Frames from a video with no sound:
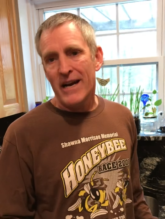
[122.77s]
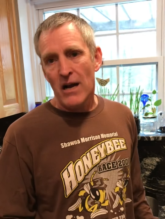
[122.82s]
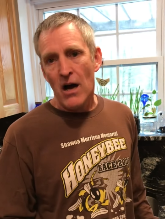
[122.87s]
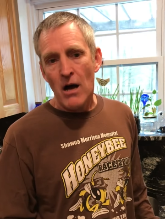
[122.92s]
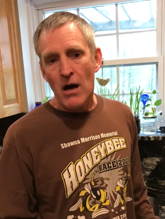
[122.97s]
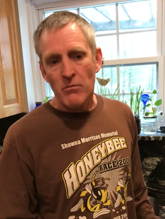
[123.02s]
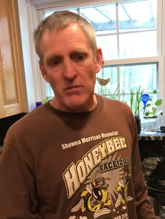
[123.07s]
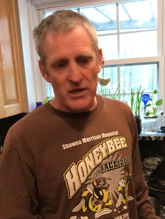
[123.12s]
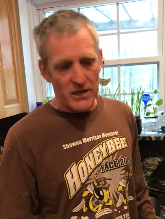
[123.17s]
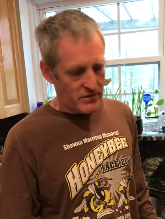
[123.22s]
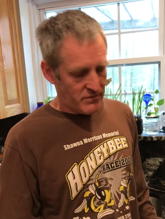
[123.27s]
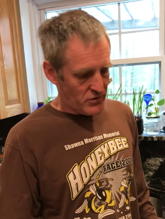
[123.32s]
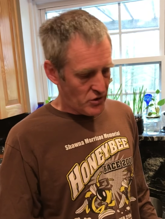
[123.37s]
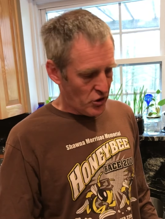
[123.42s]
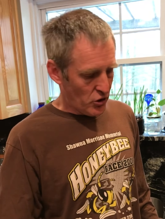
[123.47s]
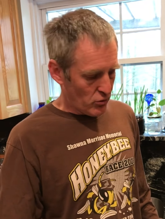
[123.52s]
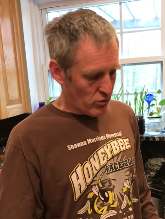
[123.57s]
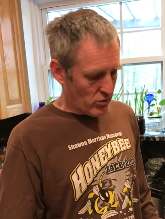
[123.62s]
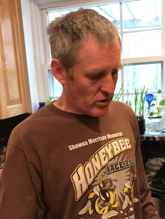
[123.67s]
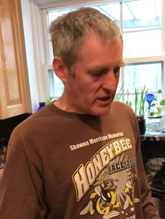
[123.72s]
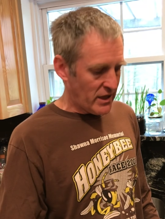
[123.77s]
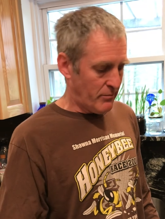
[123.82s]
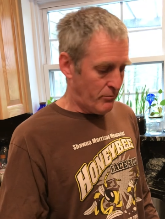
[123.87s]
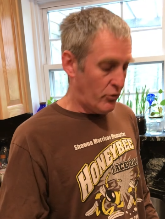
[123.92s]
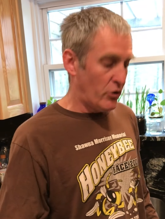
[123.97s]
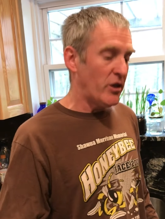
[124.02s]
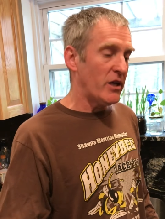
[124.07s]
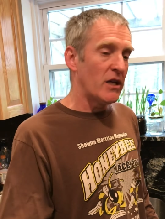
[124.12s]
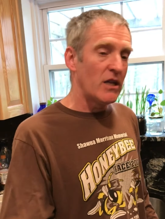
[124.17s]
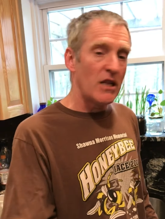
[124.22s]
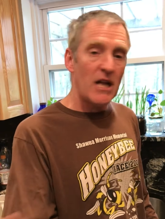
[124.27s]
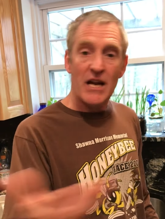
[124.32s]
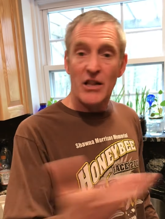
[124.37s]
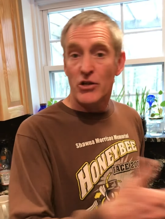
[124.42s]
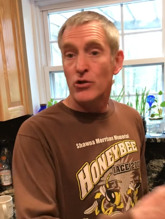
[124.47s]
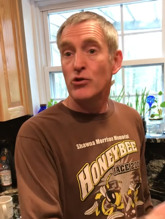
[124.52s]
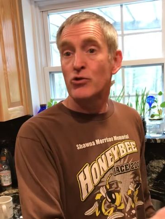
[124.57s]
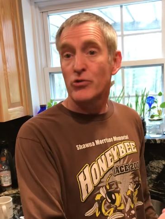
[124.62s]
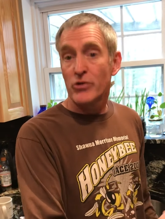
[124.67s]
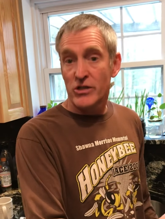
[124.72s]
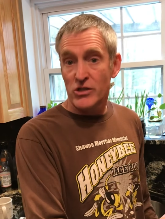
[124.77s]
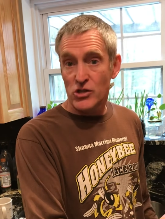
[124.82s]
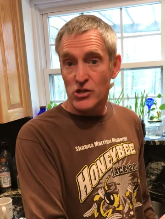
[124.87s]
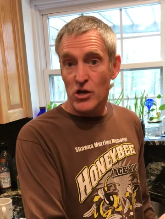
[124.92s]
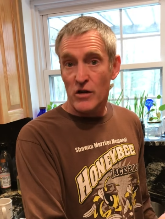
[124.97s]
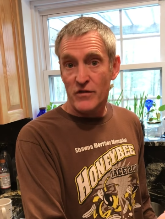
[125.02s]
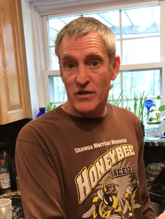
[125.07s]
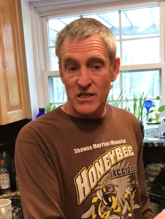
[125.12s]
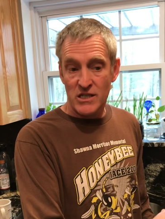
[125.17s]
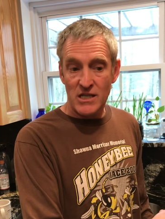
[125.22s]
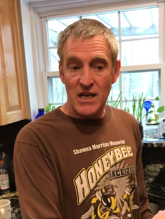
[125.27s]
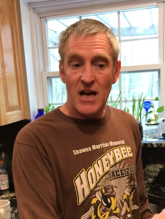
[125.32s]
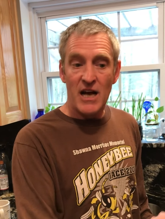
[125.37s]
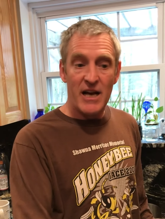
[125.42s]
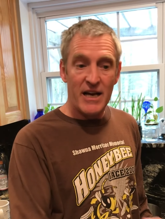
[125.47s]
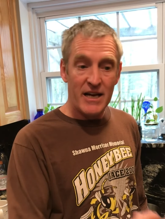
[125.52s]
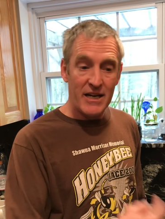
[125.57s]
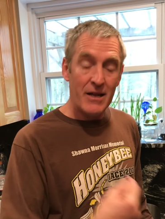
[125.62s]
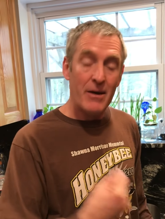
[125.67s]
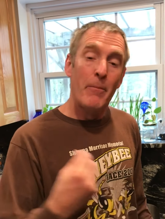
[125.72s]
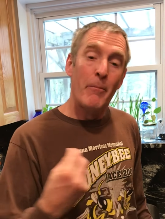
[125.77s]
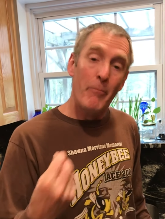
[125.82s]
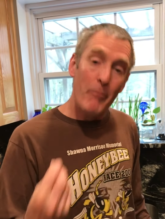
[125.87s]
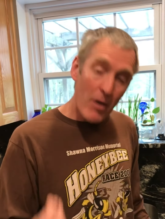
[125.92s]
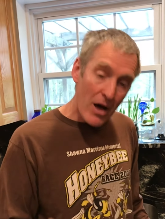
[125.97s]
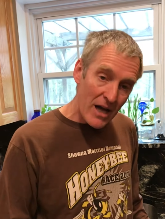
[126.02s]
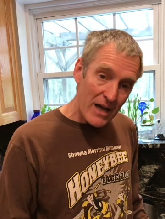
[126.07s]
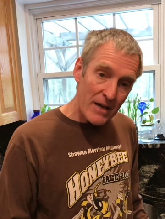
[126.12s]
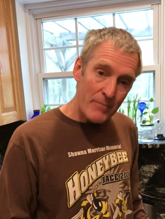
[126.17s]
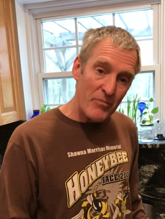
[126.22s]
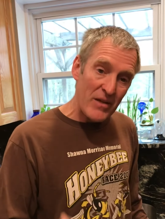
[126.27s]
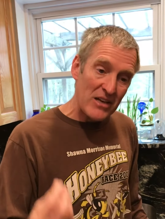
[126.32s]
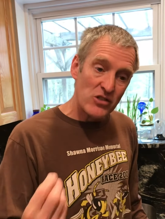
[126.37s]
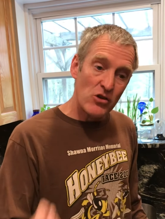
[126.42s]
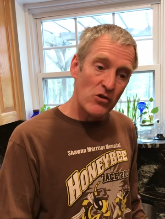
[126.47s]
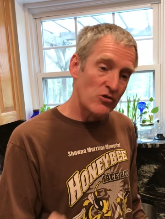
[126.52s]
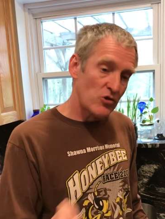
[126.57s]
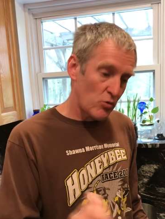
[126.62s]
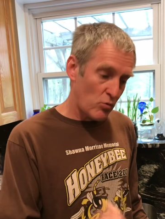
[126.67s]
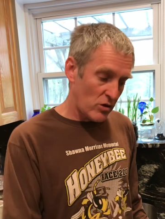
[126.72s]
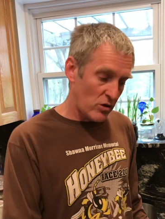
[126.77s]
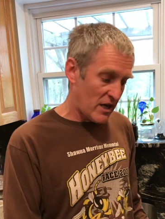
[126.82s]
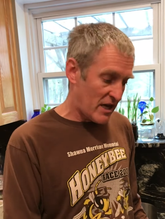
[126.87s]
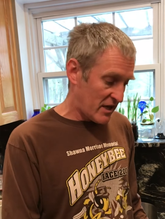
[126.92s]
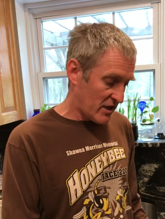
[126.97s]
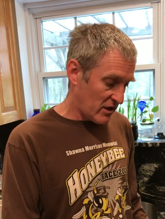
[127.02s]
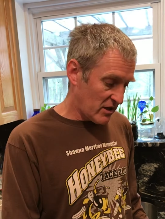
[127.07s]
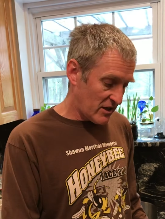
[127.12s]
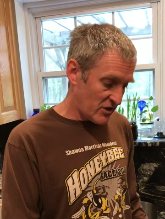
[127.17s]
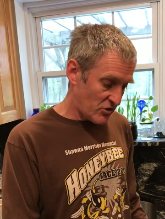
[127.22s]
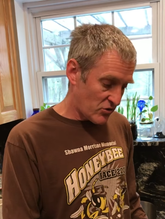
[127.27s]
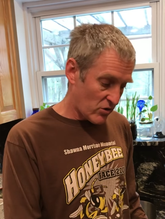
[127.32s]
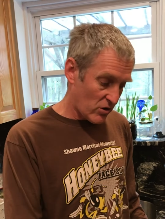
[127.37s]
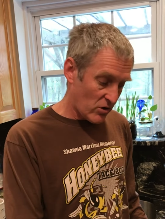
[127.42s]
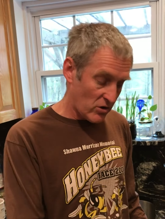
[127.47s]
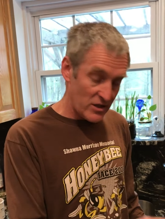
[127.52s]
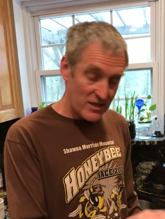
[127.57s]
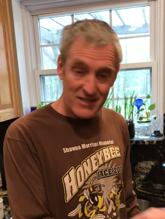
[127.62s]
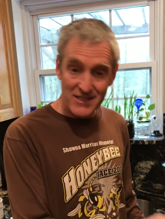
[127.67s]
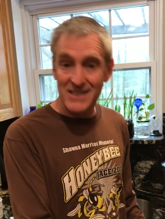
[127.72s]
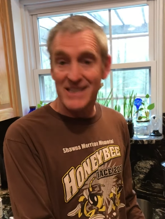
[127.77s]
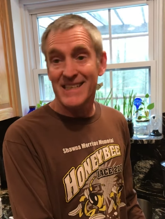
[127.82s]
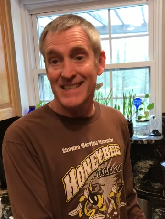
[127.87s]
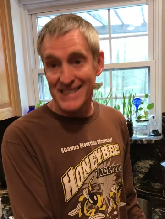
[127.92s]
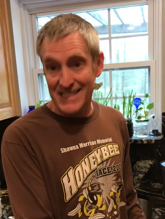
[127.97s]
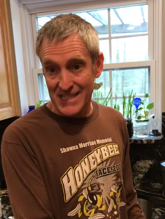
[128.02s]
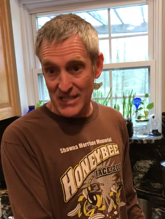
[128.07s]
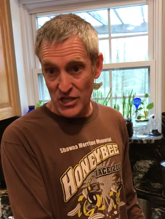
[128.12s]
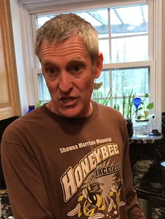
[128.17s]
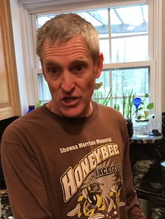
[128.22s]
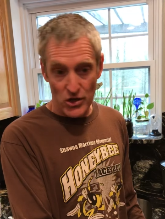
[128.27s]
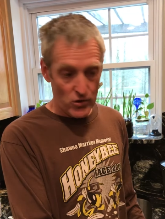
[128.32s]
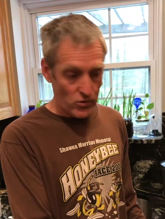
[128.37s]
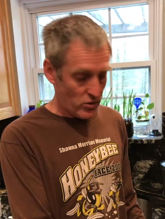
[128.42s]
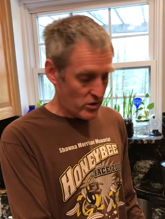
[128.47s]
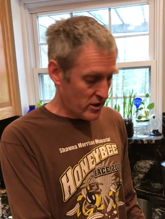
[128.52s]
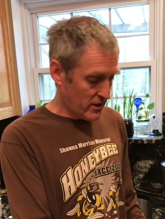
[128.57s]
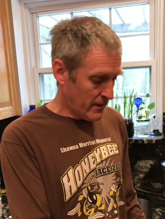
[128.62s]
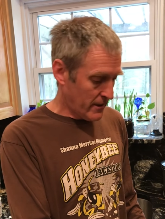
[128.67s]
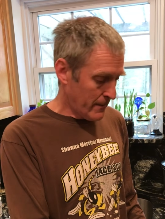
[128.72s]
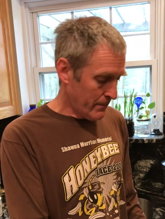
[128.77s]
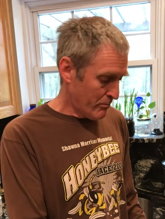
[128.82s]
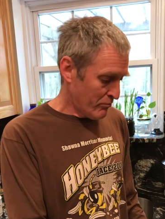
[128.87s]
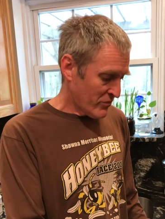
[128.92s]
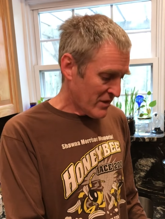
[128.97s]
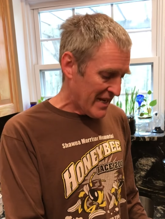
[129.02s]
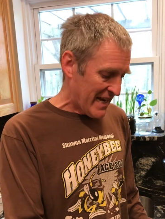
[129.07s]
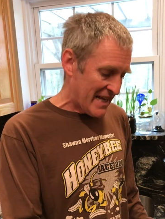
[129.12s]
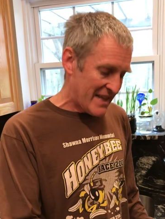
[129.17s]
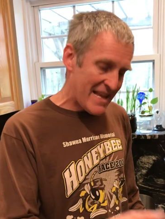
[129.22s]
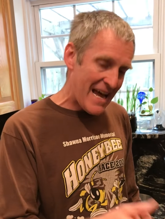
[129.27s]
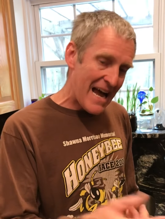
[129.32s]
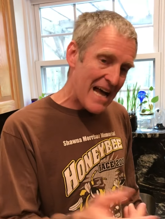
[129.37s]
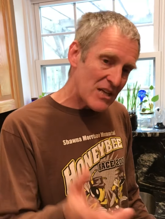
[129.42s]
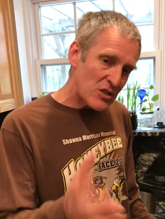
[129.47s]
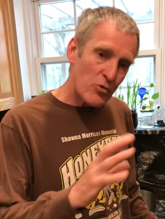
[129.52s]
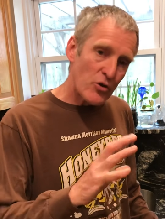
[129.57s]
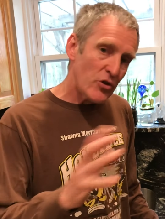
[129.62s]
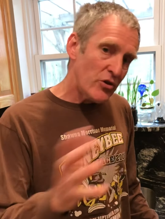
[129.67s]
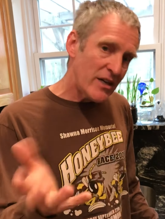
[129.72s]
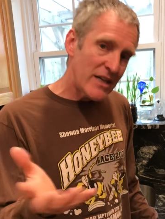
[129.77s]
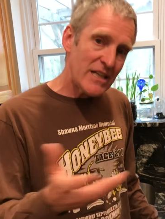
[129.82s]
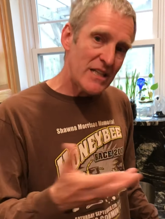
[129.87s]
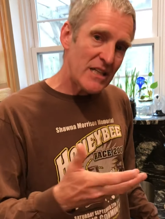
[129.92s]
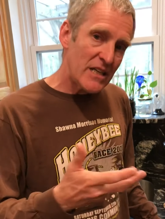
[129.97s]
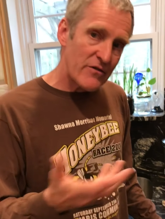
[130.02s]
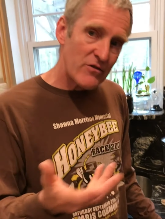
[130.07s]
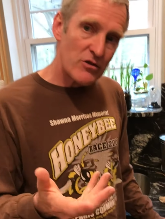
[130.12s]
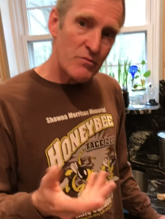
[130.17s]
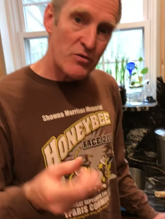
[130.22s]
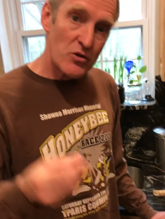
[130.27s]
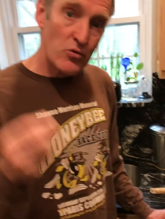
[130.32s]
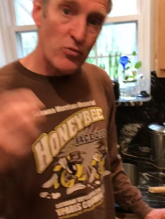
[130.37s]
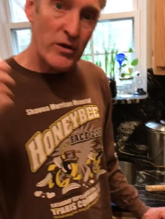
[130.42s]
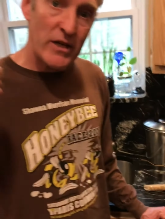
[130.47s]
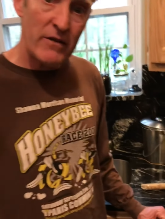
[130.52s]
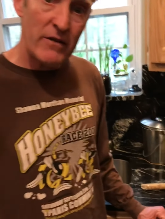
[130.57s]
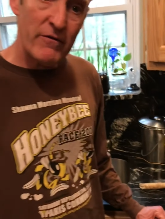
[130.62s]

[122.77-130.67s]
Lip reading: omelet, you're really putting a lot of the nutrients off to the side. But that's also where a lot of the cholesterol is in the yolk. And that's where you get a difference between